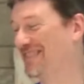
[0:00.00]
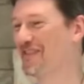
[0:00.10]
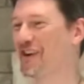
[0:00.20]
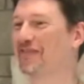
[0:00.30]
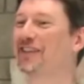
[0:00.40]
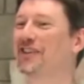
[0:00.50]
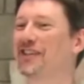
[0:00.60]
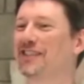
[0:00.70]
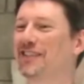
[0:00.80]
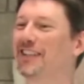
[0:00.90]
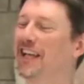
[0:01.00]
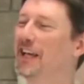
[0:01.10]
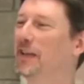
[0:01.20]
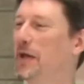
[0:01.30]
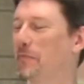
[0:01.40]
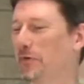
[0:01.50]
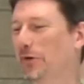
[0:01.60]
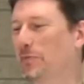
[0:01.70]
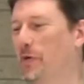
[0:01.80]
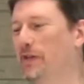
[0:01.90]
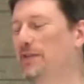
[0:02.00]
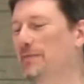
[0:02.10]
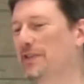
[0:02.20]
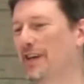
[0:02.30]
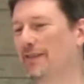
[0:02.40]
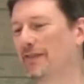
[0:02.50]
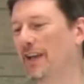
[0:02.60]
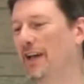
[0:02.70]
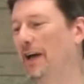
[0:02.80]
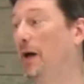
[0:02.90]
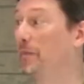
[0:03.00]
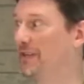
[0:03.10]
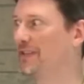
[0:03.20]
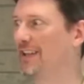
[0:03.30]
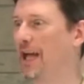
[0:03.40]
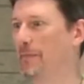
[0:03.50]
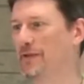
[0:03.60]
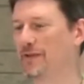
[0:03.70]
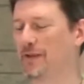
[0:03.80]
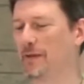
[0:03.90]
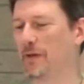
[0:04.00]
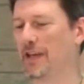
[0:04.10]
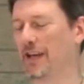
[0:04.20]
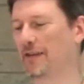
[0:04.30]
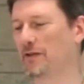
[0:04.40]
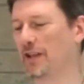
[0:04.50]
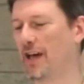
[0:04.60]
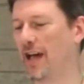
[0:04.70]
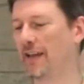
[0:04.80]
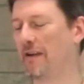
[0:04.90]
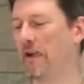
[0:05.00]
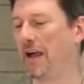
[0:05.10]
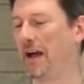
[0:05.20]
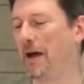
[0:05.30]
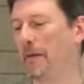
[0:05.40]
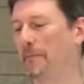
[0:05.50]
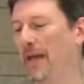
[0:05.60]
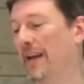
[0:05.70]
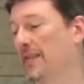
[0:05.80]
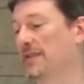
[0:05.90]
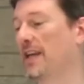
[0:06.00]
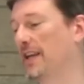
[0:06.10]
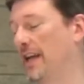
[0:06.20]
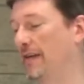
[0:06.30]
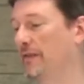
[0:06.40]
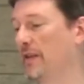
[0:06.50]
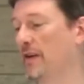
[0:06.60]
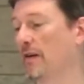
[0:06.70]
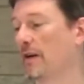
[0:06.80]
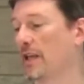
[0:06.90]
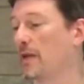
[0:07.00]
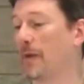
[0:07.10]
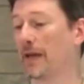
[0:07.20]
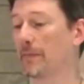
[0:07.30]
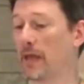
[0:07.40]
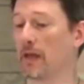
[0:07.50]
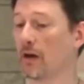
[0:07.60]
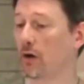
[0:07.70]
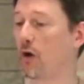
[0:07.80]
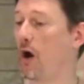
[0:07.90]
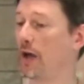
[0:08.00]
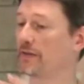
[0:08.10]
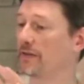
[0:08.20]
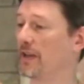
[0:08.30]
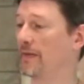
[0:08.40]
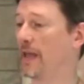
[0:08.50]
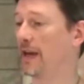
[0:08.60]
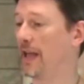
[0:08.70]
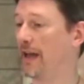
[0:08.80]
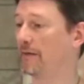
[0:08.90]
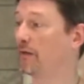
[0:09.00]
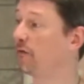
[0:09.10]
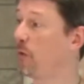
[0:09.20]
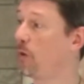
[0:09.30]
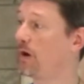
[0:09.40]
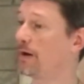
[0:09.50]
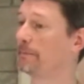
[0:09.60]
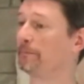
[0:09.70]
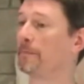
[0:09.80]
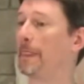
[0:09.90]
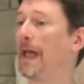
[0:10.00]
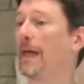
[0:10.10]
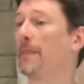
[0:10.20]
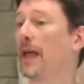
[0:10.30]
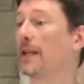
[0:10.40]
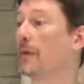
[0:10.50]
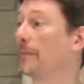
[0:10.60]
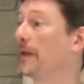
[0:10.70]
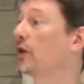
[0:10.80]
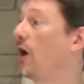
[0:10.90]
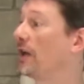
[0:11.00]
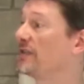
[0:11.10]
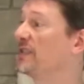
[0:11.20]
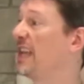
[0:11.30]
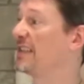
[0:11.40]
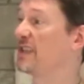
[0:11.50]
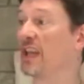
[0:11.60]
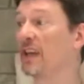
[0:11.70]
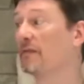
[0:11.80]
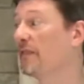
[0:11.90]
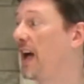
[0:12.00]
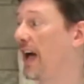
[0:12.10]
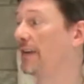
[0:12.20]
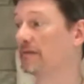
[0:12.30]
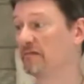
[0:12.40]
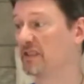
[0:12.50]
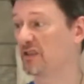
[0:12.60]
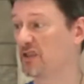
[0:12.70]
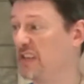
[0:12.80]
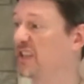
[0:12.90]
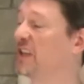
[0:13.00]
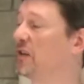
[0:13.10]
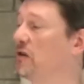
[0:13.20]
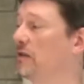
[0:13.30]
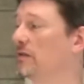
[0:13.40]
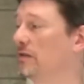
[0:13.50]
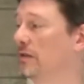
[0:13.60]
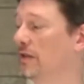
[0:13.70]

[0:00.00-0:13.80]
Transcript: anymore for consul. The emperor appoints himself, but it still happens at the beginning of July. And in the second half of the year, he might be Cos and then have a 4, and then he might be Cos Desig 5, designate consul